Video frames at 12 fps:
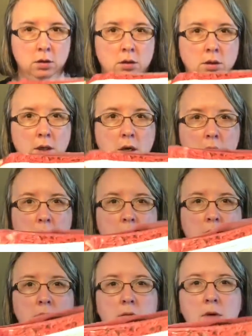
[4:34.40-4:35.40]
See how
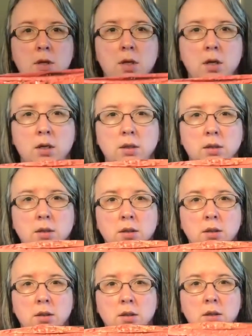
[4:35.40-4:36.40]
nice and red that is?
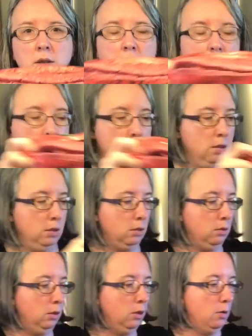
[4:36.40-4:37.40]
So
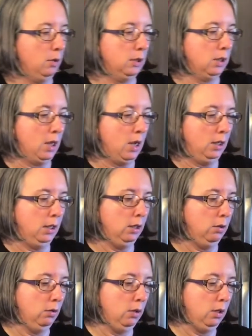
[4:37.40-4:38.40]
you know it's a lot
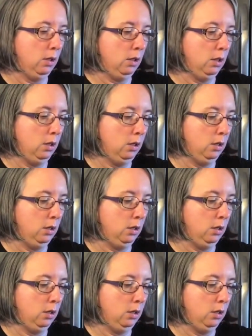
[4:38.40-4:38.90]
leaner than the